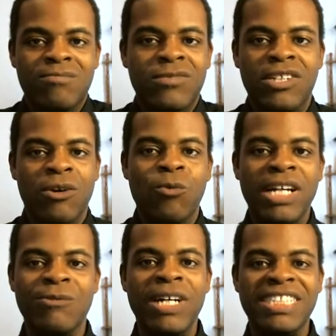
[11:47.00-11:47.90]
you know,
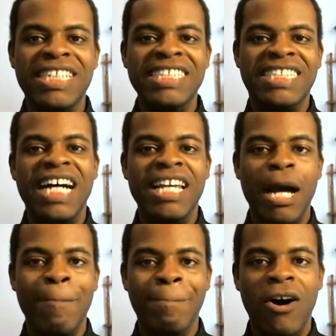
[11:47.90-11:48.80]
what's inside
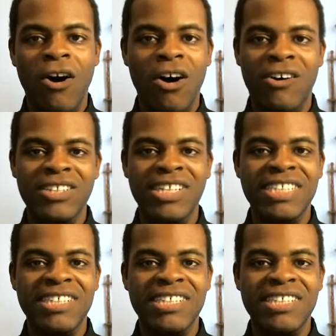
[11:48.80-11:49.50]
that ball?